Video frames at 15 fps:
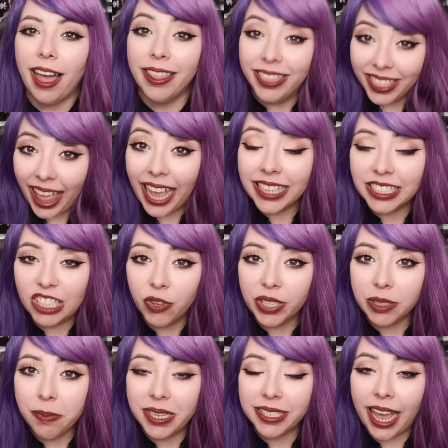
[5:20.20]
Last
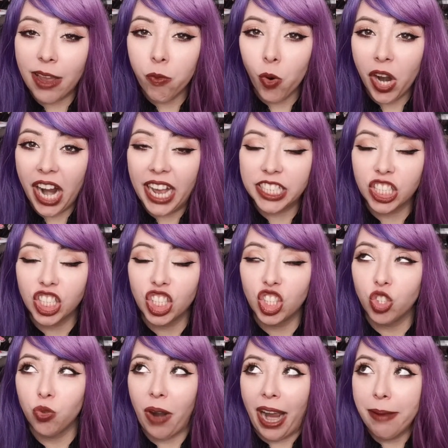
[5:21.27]
Christmas, I wore a
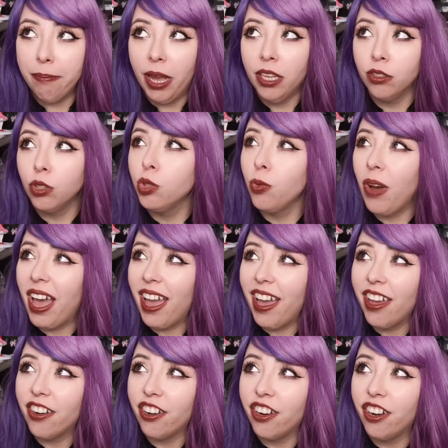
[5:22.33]
striped
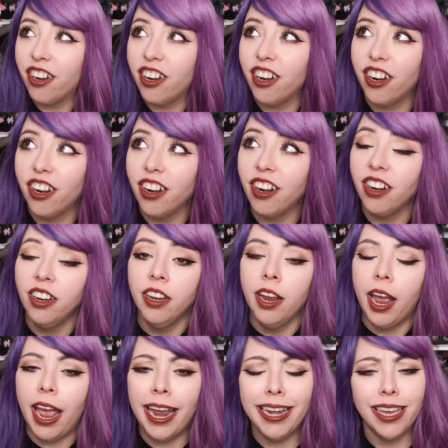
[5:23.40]
sweater
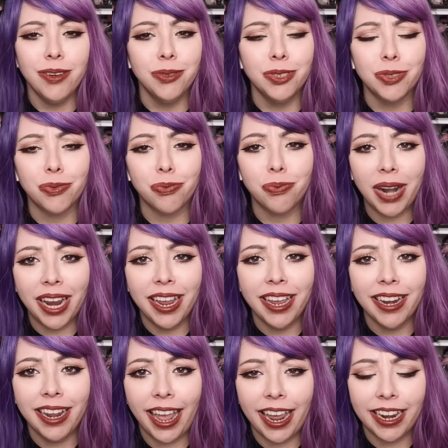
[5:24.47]
and it was
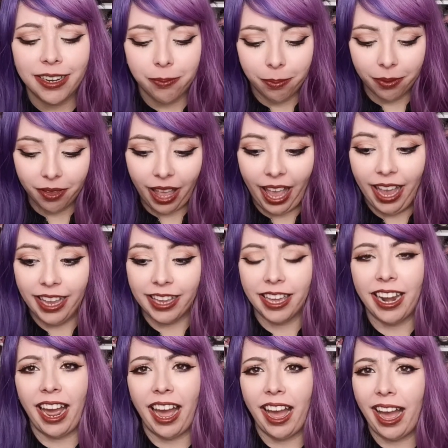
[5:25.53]
red and black
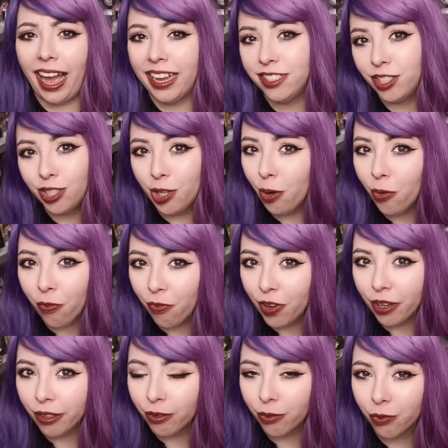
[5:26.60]
and I still
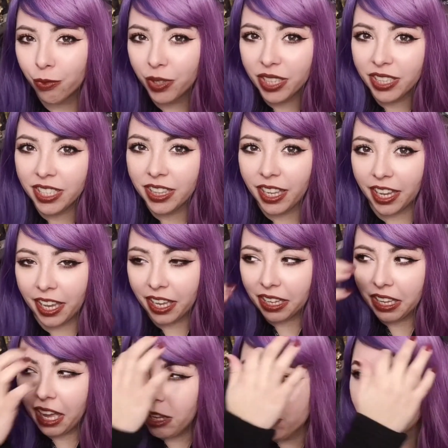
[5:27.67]
felt really like
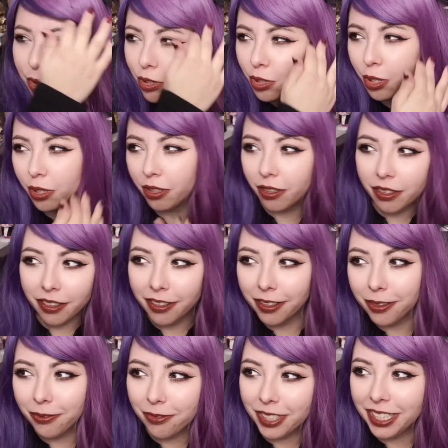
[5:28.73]

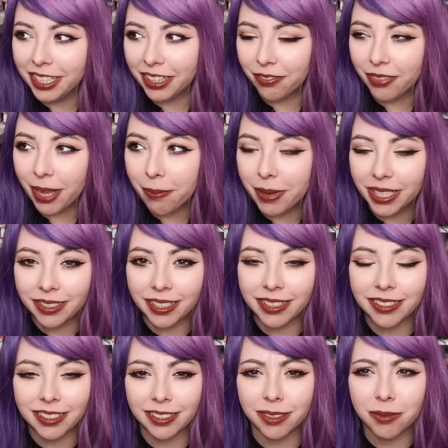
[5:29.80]
alternative if that makes
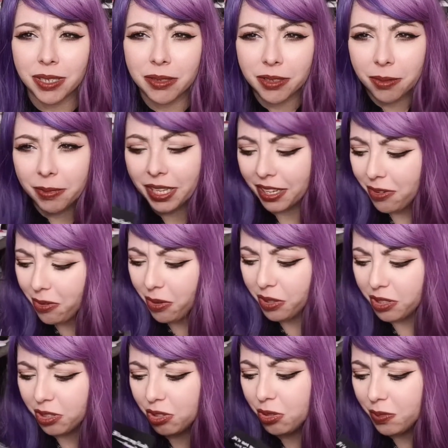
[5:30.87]
sense because sometimes I'm like oh
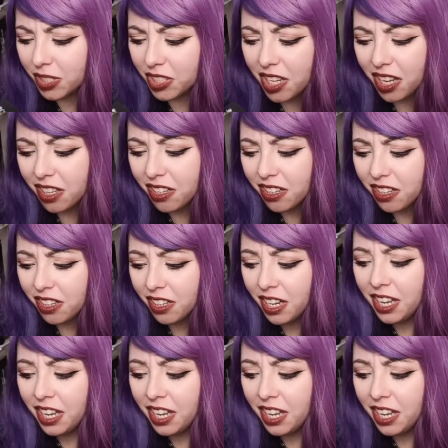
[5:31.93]
there's too much color